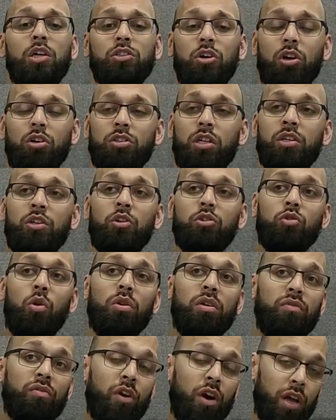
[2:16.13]
Jairzinho is
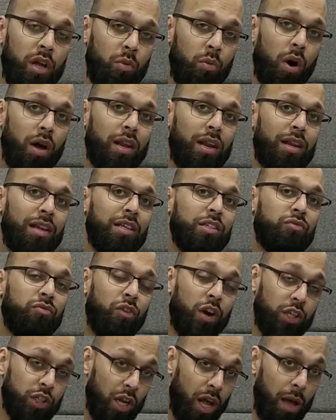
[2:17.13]
only 31 and he's
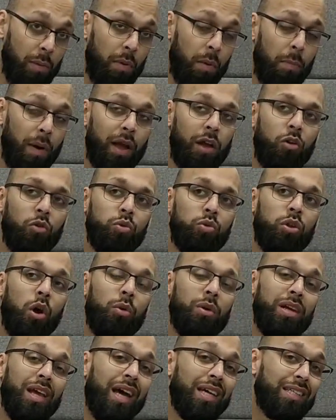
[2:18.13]
fresh to MMA,
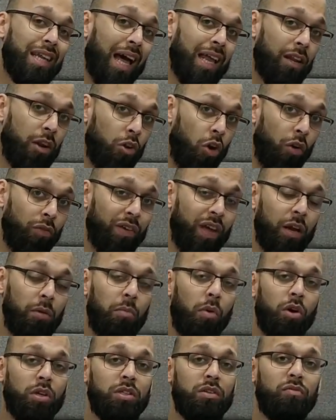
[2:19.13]
although he has had a lot of
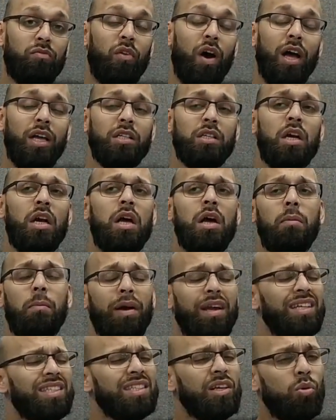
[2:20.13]
kickboxing fights,
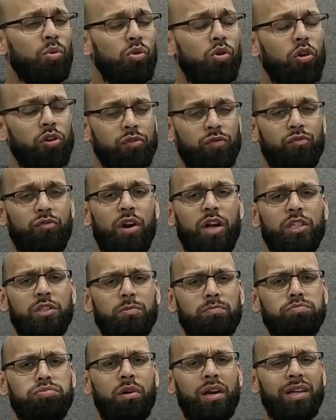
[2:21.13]
but he still looks fresh.
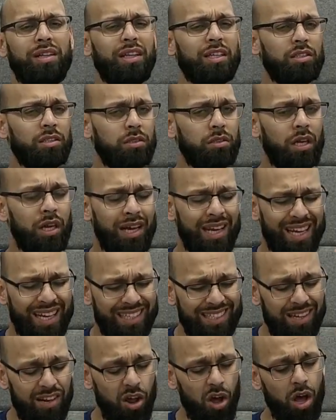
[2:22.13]
Spring,
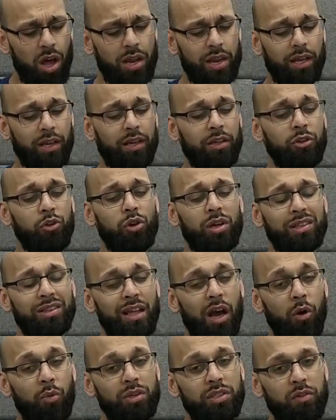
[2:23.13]
he's learning, you can
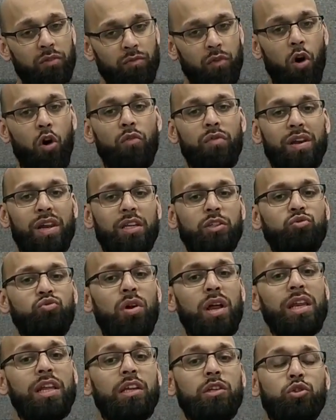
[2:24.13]
tell he's evolving, and he's
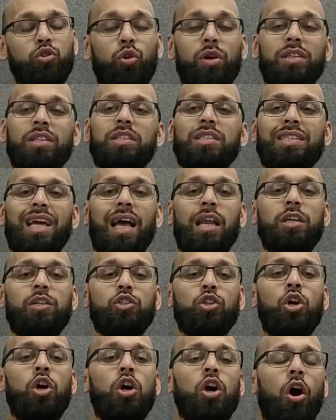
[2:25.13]
really enjoying this
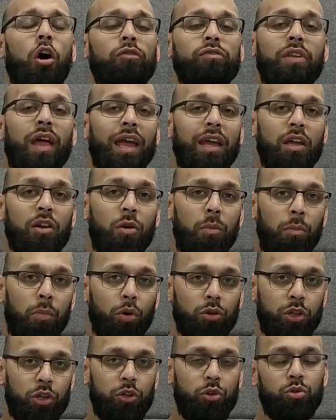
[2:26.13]
challenge of taking on
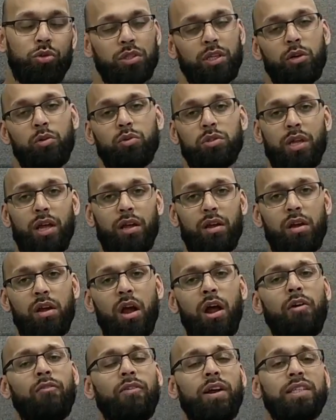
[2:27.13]
board a new skill set.
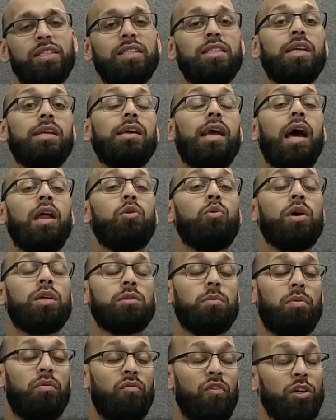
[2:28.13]
Francis Ngannou
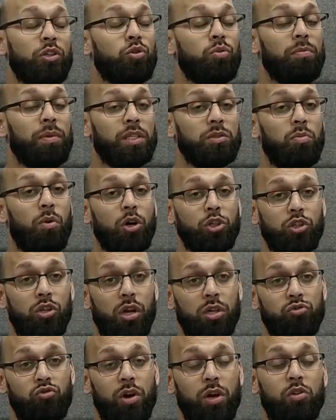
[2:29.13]
has a professional mixed martial
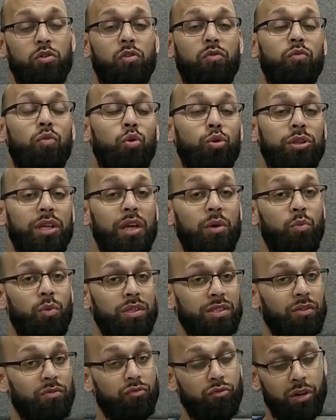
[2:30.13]
arts record of 14
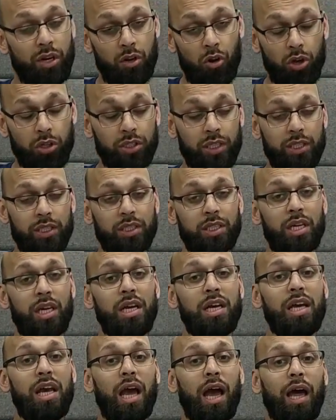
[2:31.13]
wins and 3 losses.
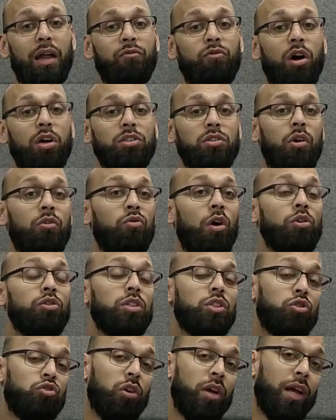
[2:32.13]
And
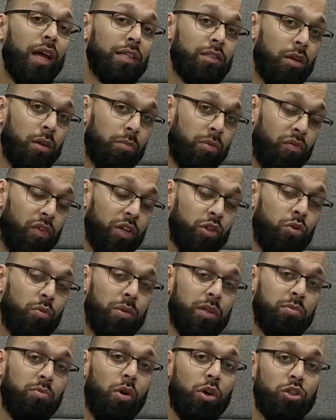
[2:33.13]
Rozenstruik has a professional
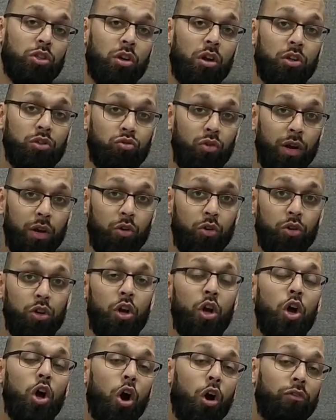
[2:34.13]
mixed martial arts record
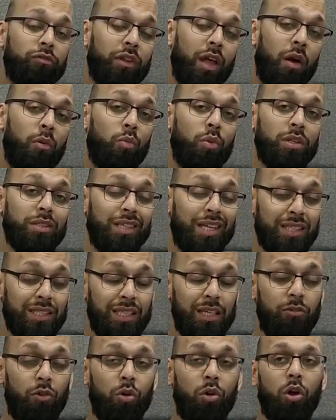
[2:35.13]
of 10 wins and
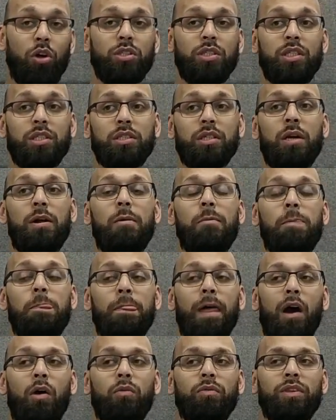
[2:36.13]
0 losses.
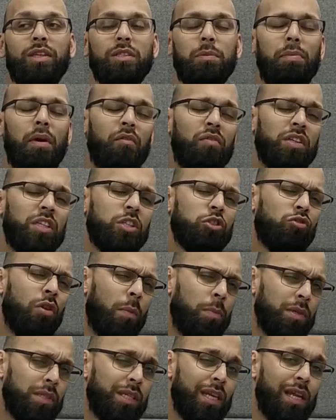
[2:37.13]
Now, there's a bit of a
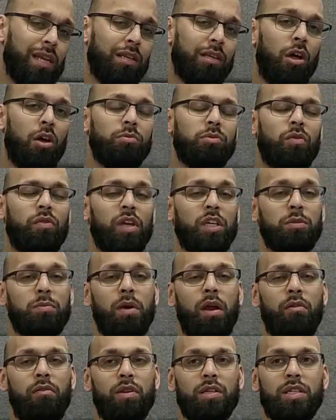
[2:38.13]
discrepancy in terms of
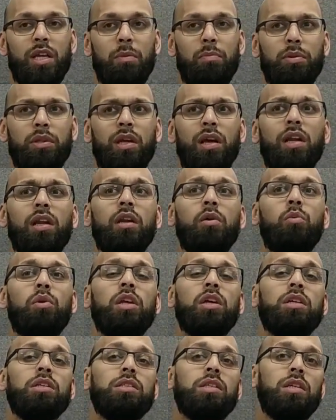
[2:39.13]
experience there, particularly when
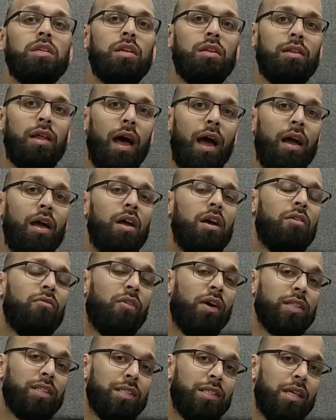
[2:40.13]
you consider that
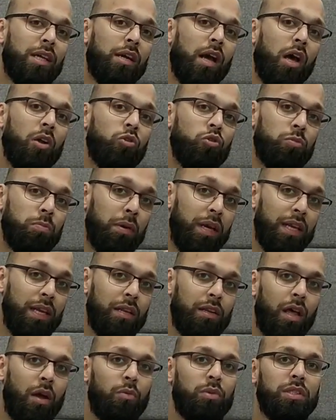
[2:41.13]
Francis Ngannou's been
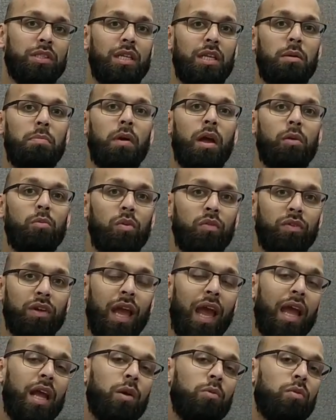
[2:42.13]
in there with Stipe, with
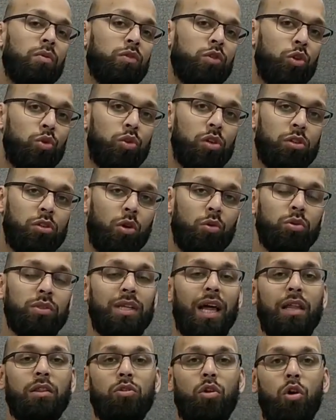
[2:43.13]
Kane, with Junior Dos
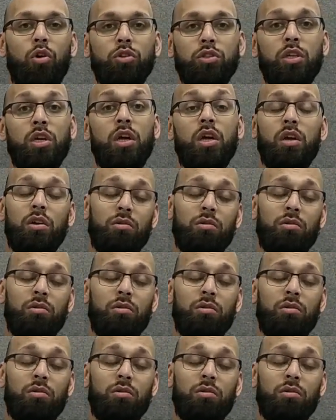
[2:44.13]
Santos,